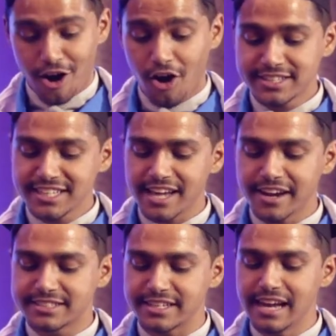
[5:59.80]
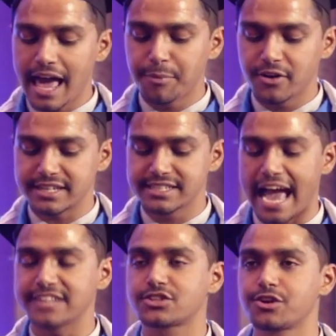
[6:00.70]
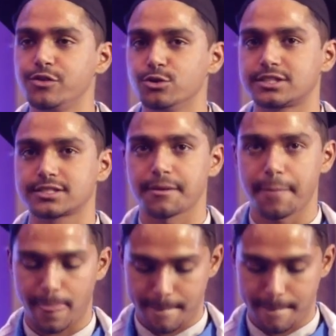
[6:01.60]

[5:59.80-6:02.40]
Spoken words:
Adish and his elaborate gadget reviews,